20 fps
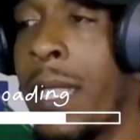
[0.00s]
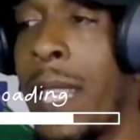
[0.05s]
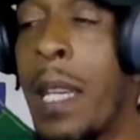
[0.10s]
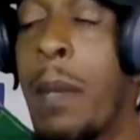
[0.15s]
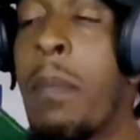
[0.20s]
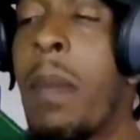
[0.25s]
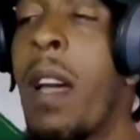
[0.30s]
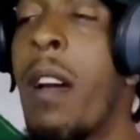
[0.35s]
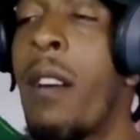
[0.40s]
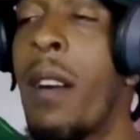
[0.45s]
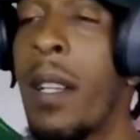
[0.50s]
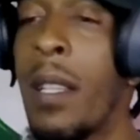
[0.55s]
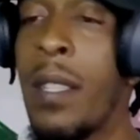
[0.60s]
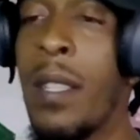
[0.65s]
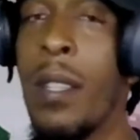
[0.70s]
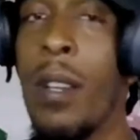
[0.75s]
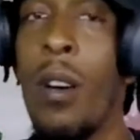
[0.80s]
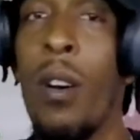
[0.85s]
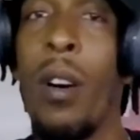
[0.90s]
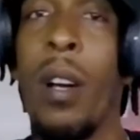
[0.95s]

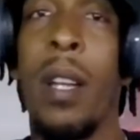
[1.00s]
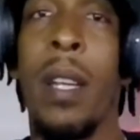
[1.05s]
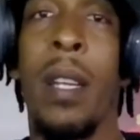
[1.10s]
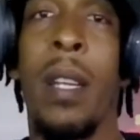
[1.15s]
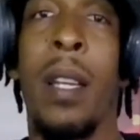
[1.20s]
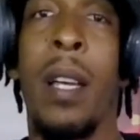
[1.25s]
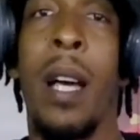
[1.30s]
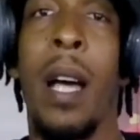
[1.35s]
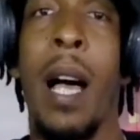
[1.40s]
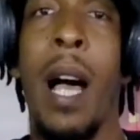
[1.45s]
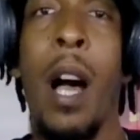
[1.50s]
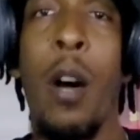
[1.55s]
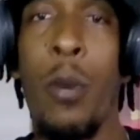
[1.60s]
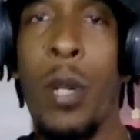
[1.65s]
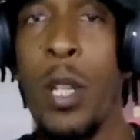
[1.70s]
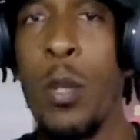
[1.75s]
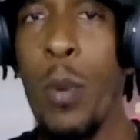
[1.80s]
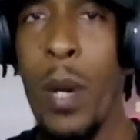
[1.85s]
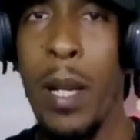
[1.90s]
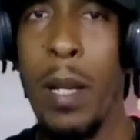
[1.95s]
demerits on how
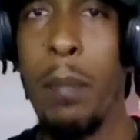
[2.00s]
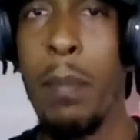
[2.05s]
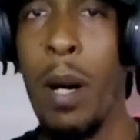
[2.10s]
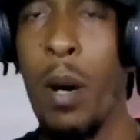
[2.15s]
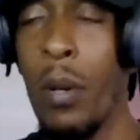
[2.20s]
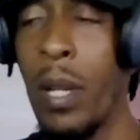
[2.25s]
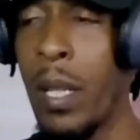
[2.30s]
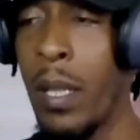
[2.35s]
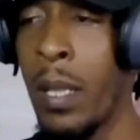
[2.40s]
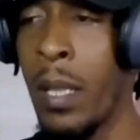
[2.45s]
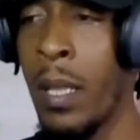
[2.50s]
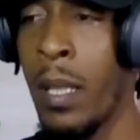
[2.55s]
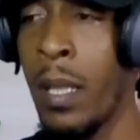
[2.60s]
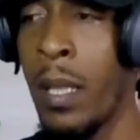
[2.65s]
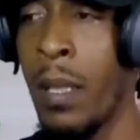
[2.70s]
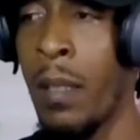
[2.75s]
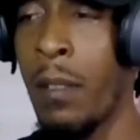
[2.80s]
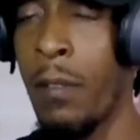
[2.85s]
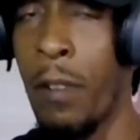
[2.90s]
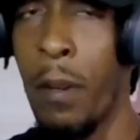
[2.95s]
he went about it
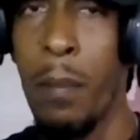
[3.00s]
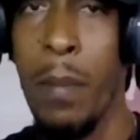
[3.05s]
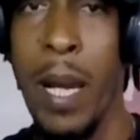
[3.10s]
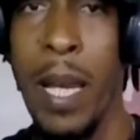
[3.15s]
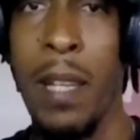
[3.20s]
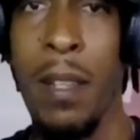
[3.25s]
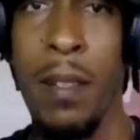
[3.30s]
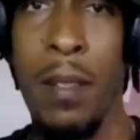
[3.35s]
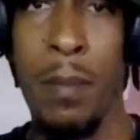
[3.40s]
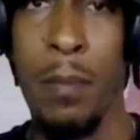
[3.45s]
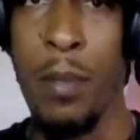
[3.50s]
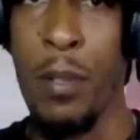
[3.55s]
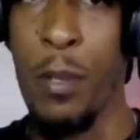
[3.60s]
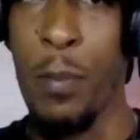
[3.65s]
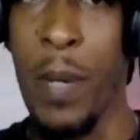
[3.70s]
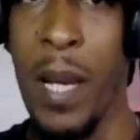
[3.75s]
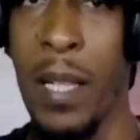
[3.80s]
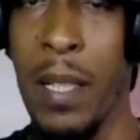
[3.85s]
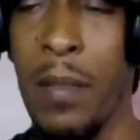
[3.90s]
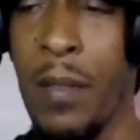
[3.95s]
from my
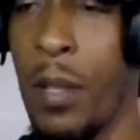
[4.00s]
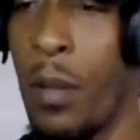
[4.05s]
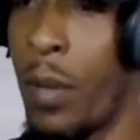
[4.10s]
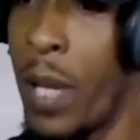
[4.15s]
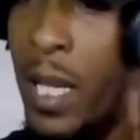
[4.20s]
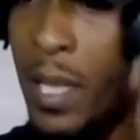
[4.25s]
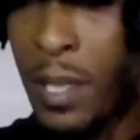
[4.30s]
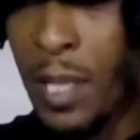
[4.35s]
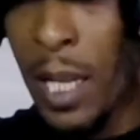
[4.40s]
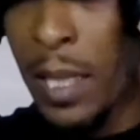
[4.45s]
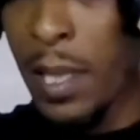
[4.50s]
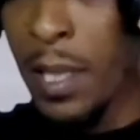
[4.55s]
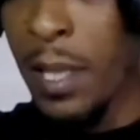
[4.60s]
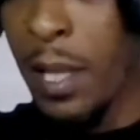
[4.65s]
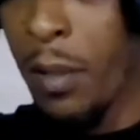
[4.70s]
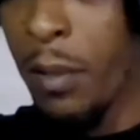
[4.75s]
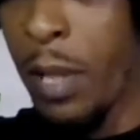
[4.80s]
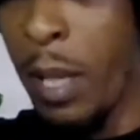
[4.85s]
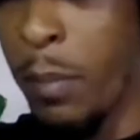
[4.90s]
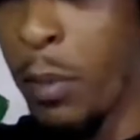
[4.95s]
perspective. So let's check
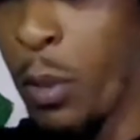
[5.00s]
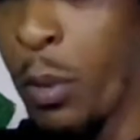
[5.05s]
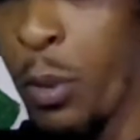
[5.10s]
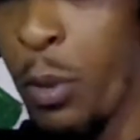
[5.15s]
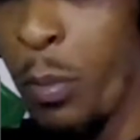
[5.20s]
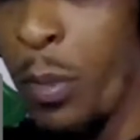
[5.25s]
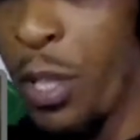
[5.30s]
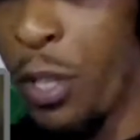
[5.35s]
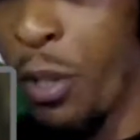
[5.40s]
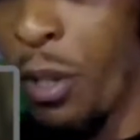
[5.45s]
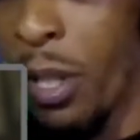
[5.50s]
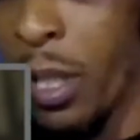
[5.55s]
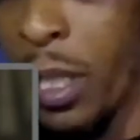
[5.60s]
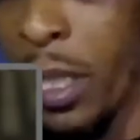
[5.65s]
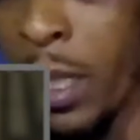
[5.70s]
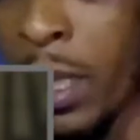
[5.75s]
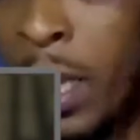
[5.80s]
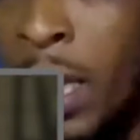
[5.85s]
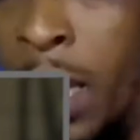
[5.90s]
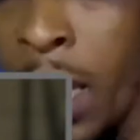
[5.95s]
this out. I'm doing too much
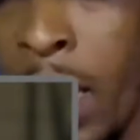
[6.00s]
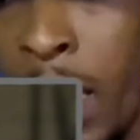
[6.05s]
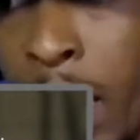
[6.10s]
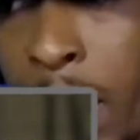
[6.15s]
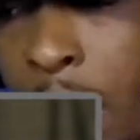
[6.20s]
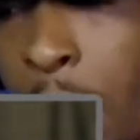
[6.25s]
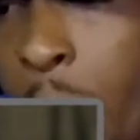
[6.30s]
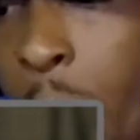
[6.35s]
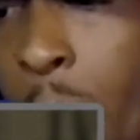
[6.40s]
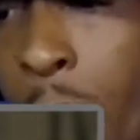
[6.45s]
talking. Let's see